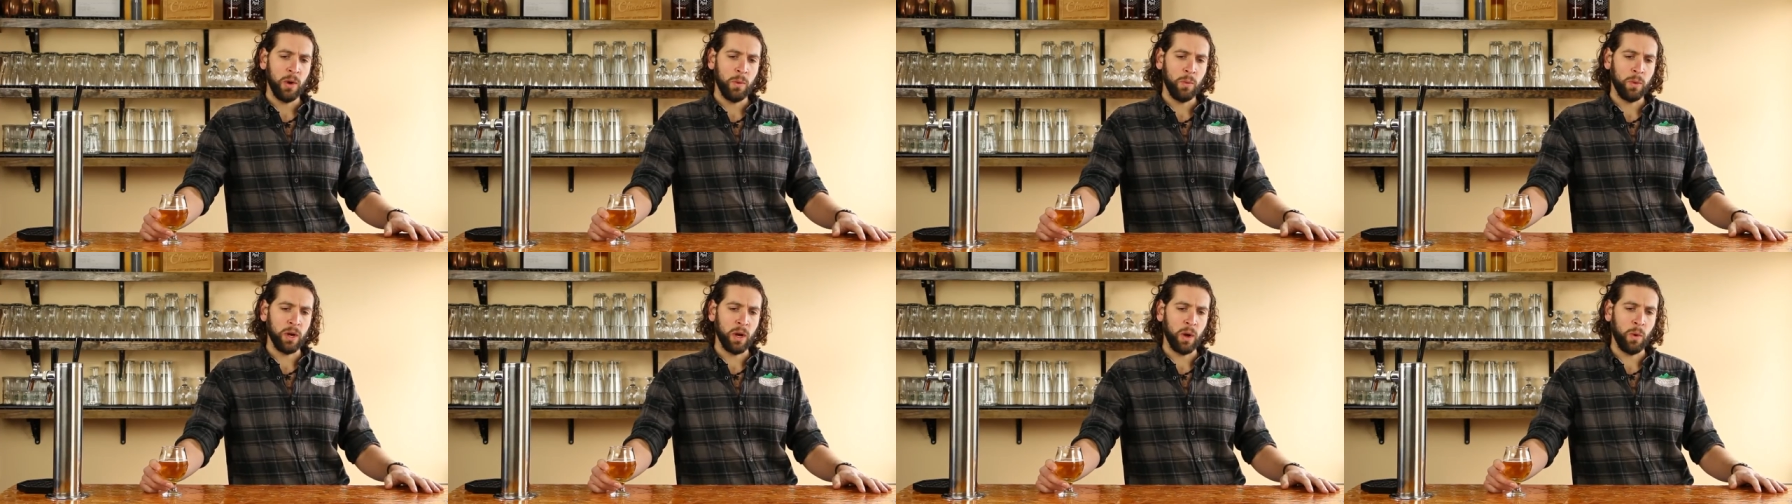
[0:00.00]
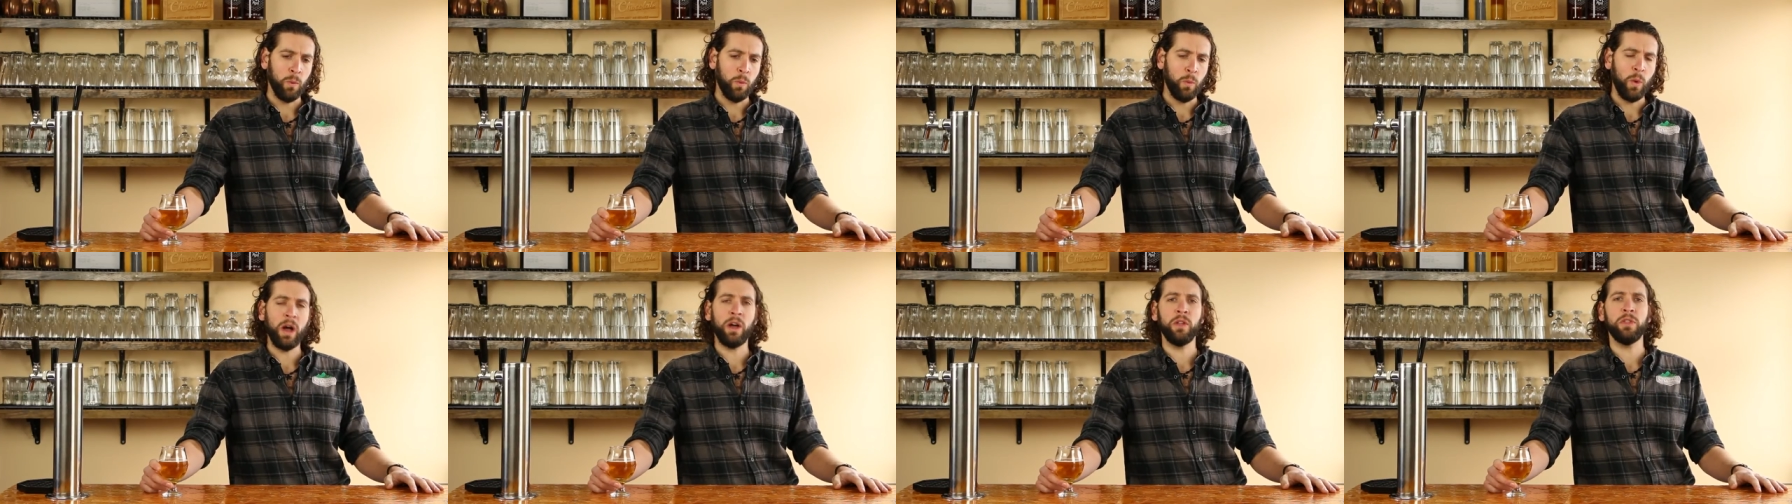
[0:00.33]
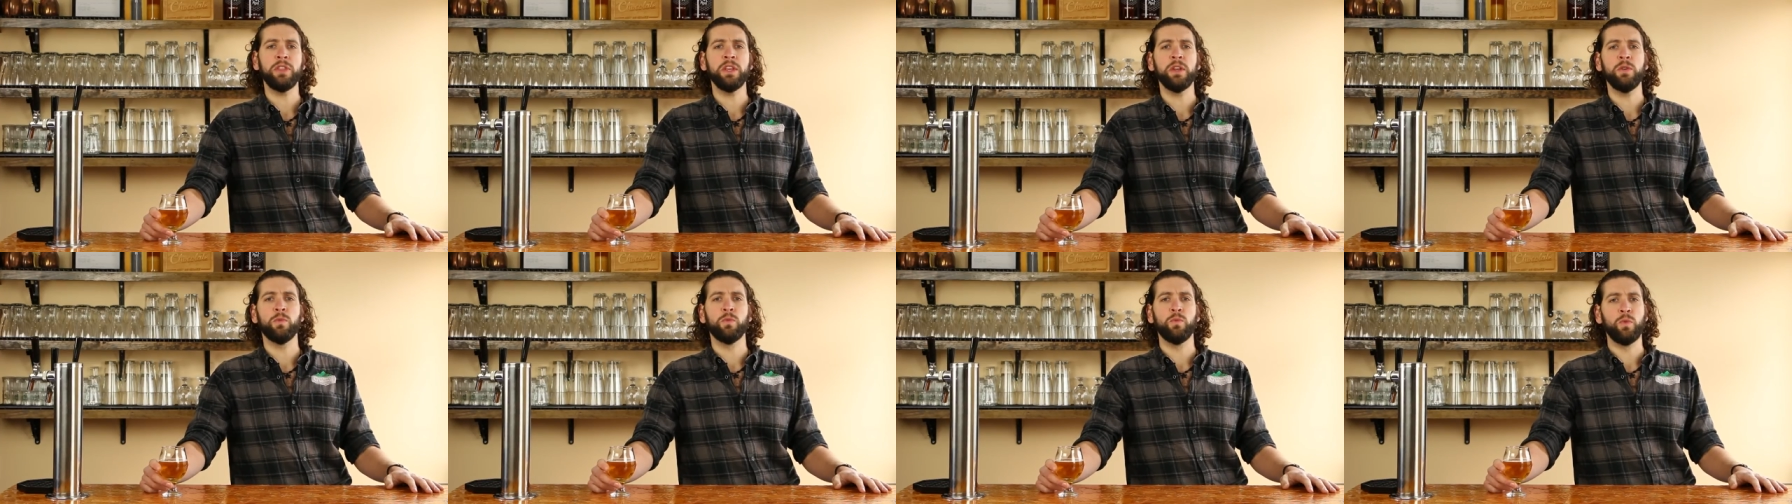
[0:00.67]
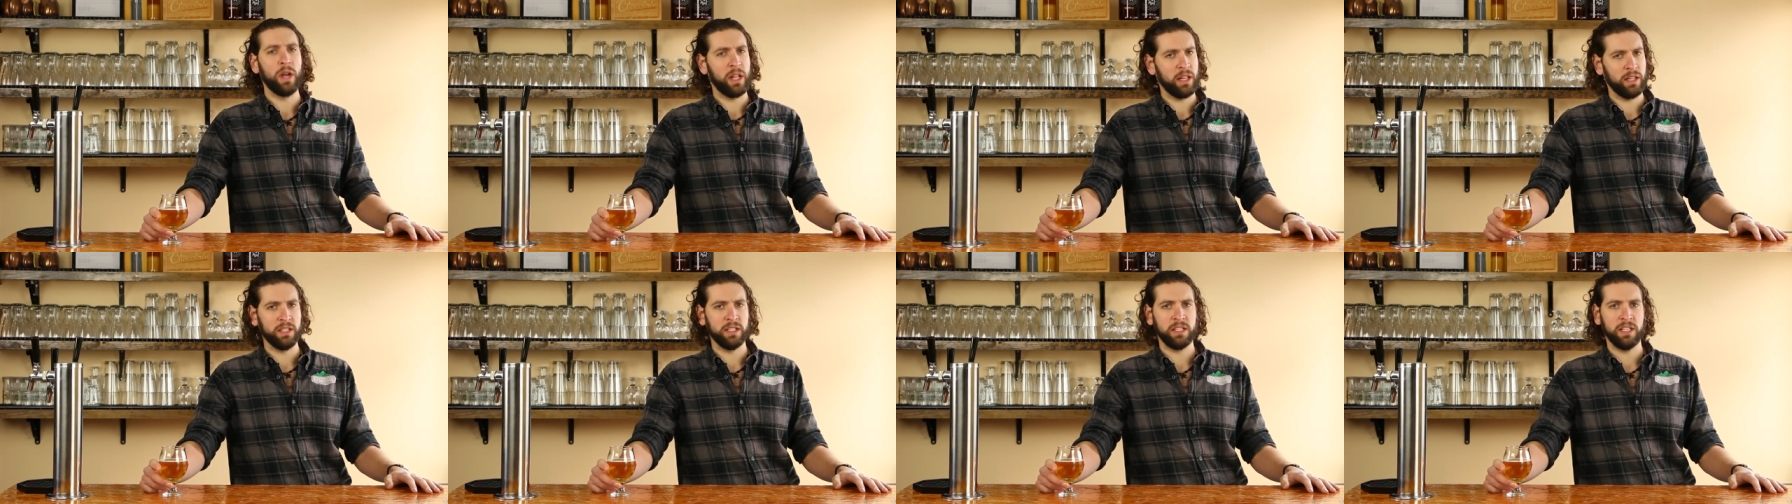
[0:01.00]
when a wealthy
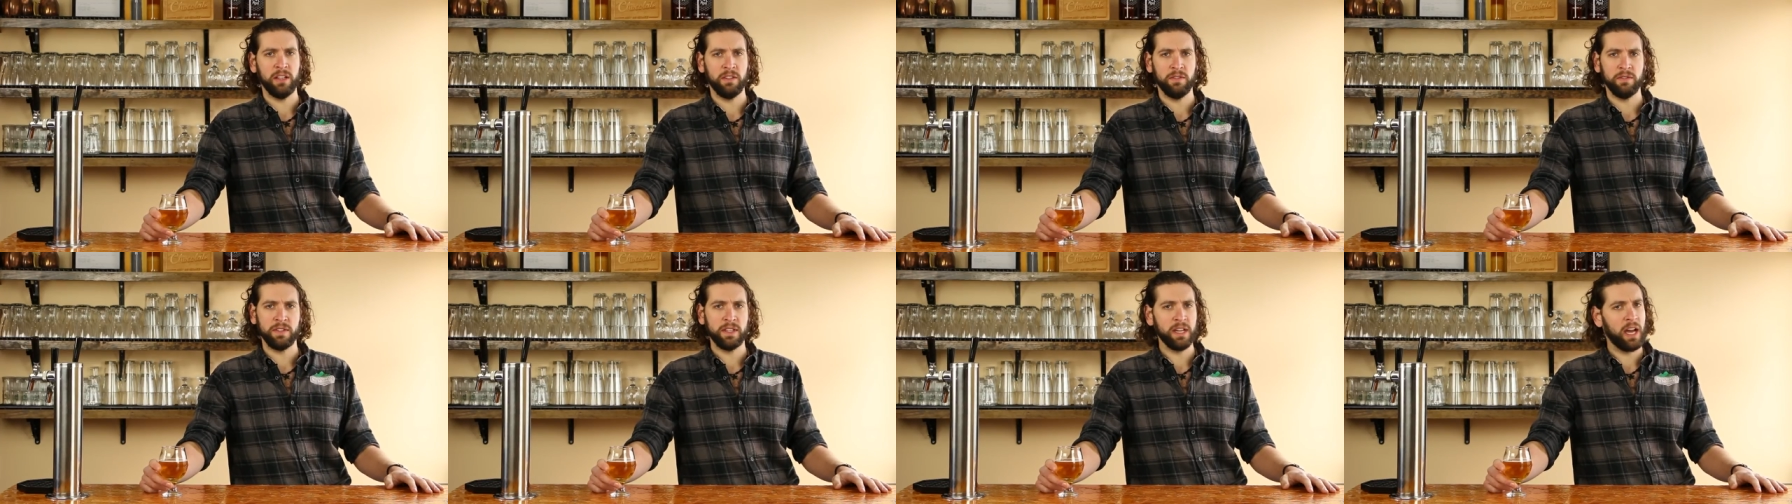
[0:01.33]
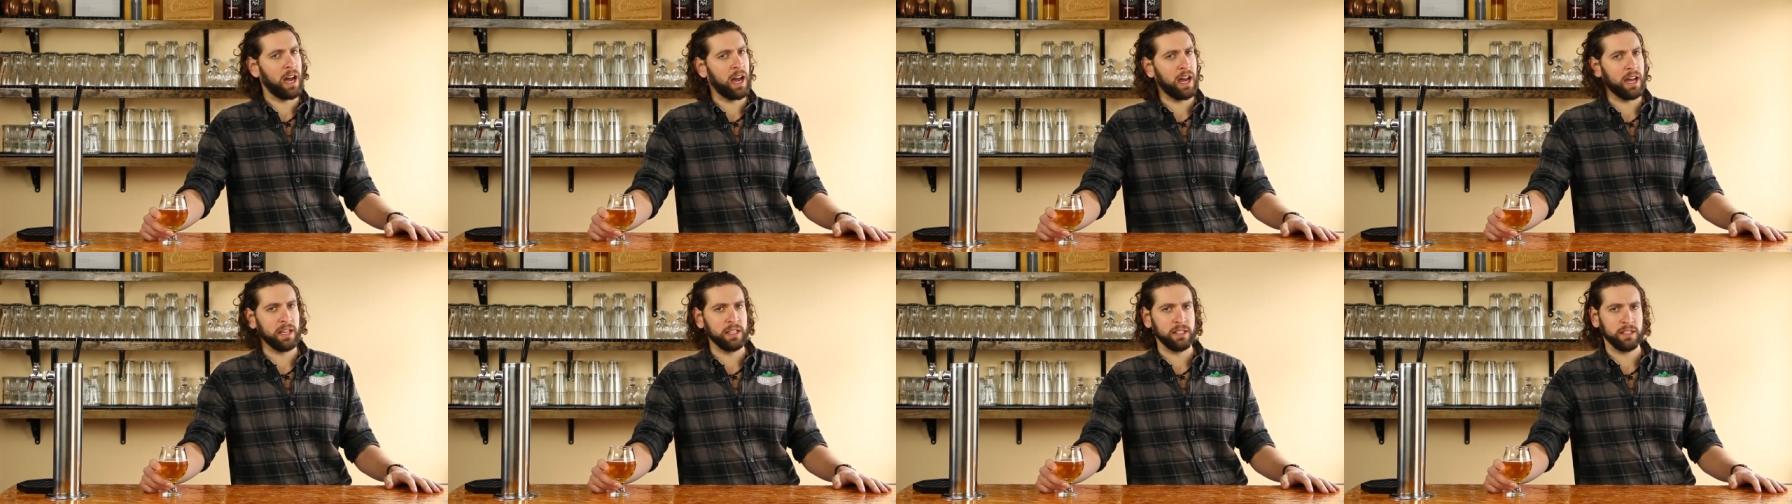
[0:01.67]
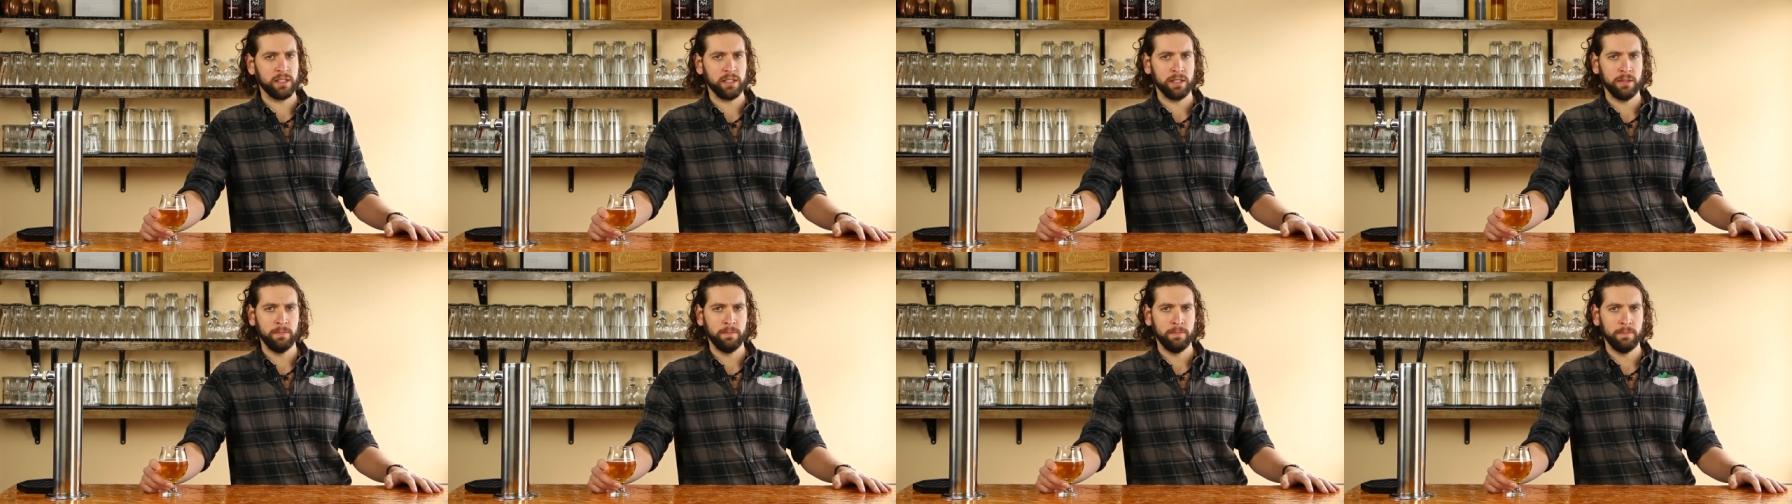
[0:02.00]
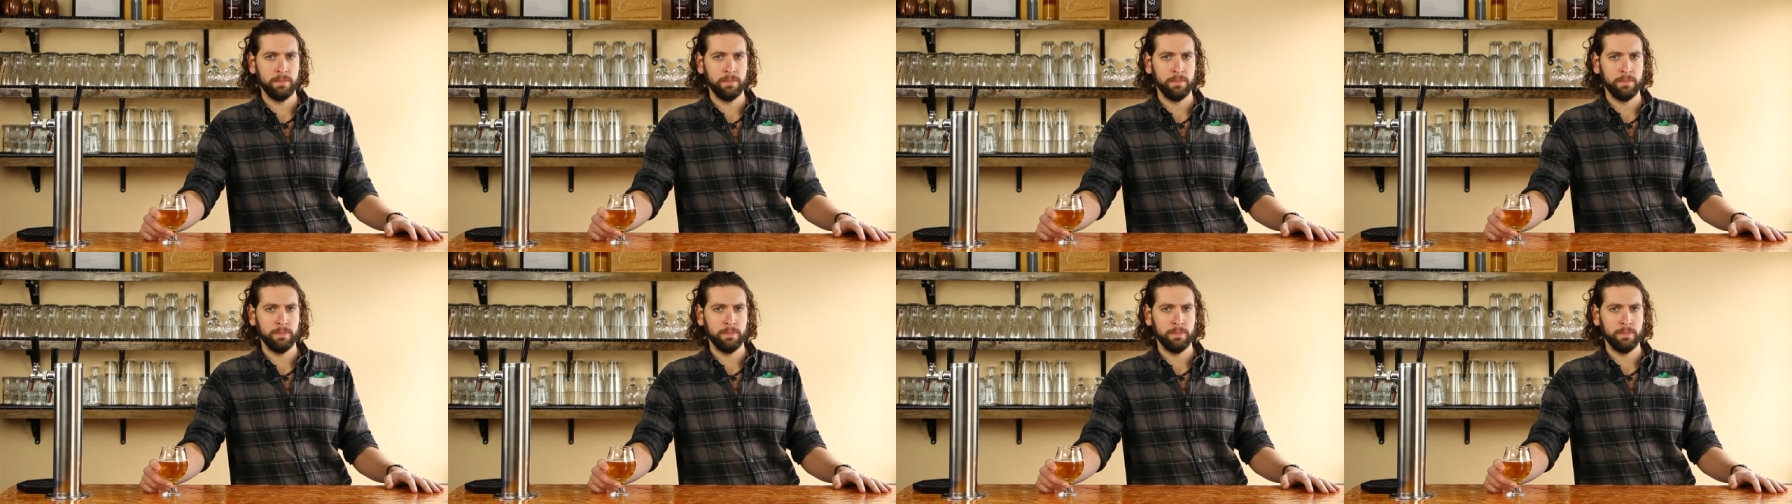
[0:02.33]
relative dies.